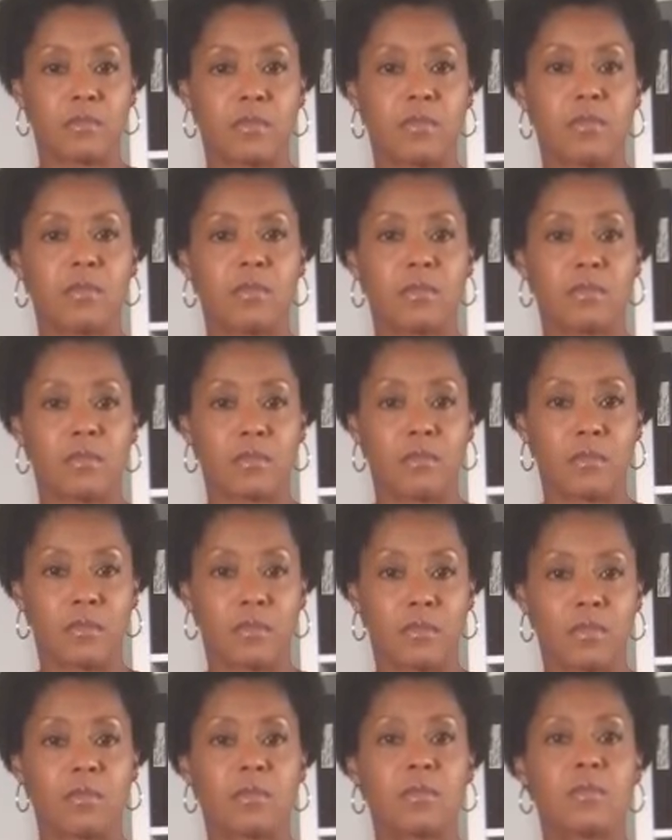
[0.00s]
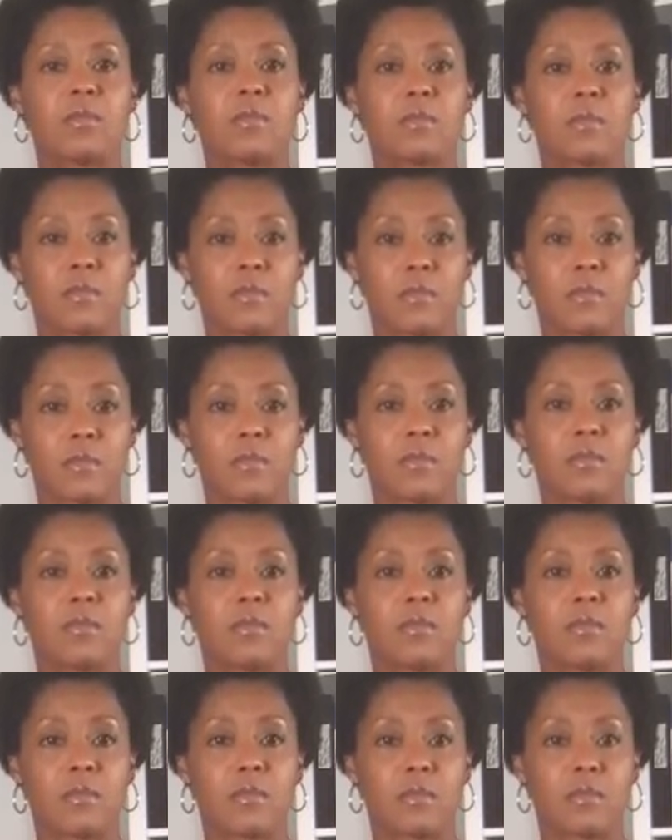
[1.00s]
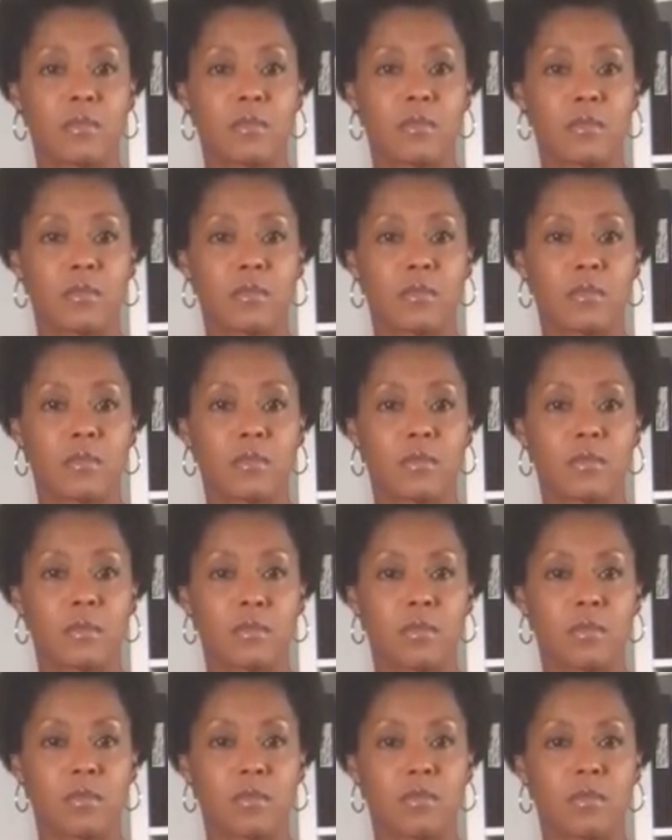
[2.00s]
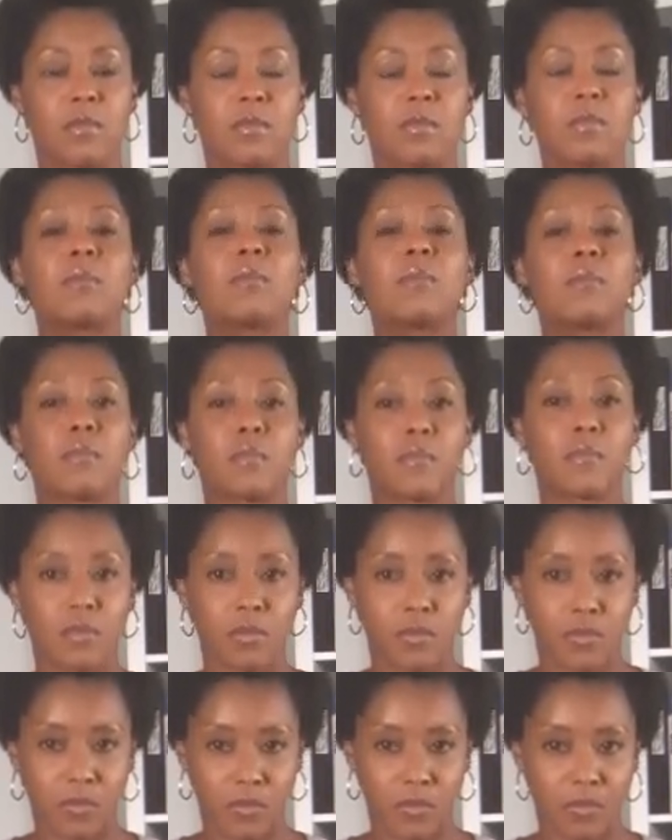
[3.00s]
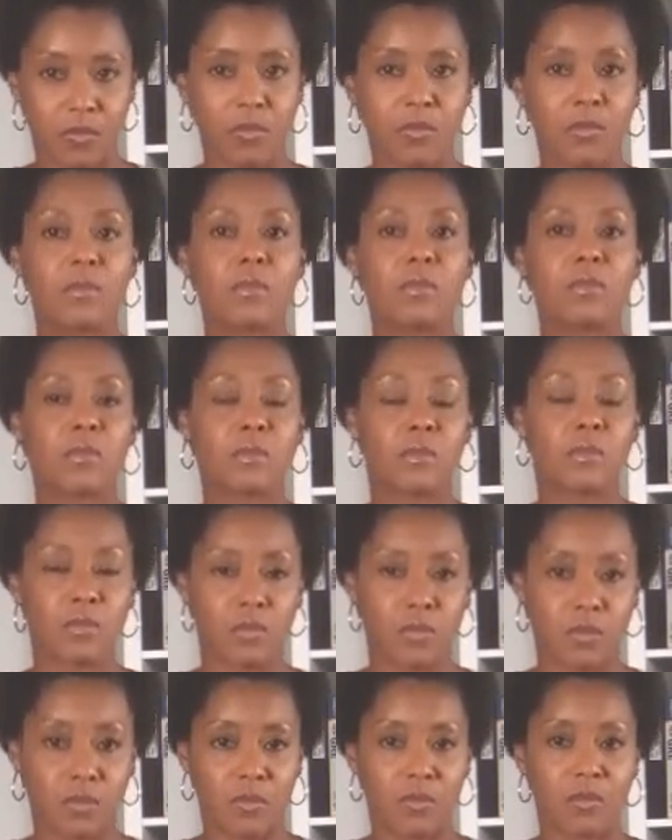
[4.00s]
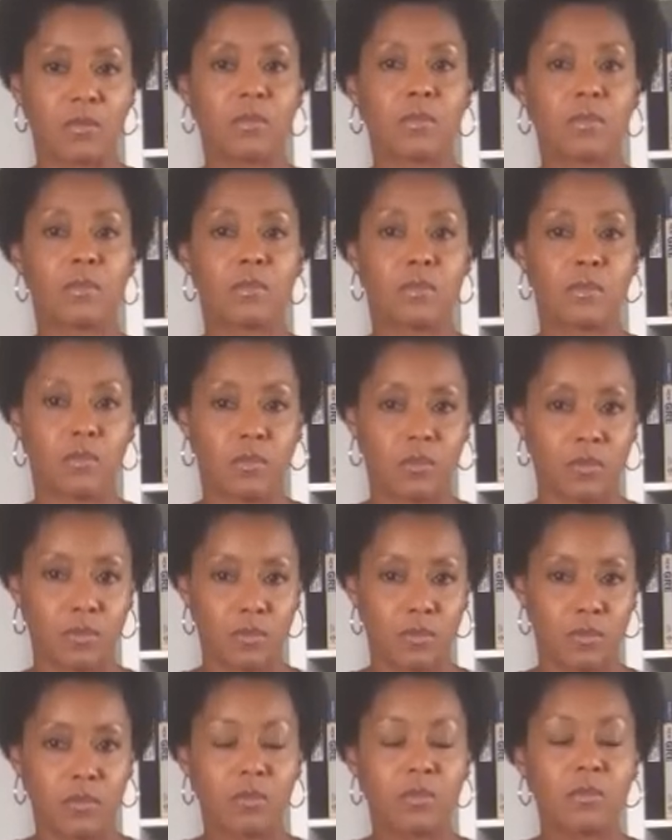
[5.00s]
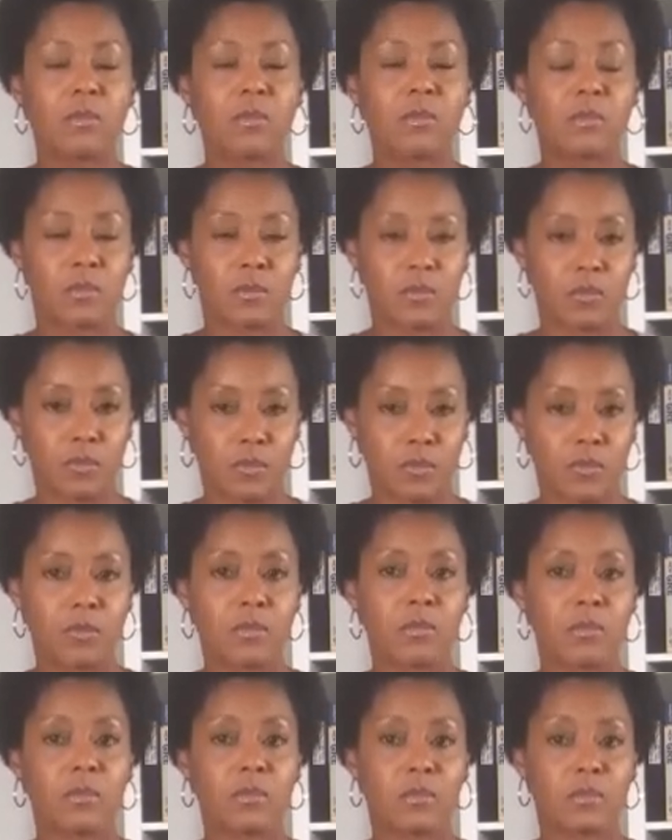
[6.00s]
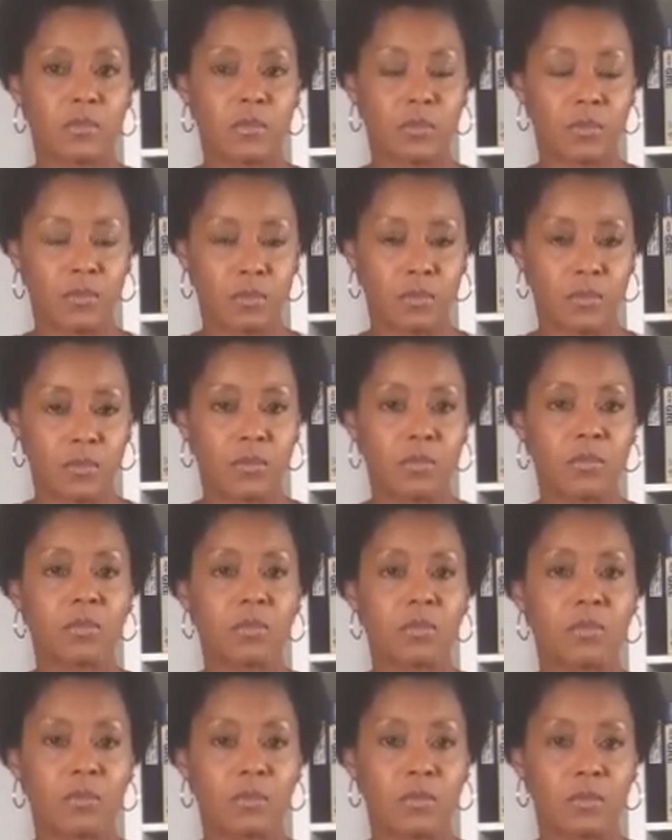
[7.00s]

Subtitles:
(silent)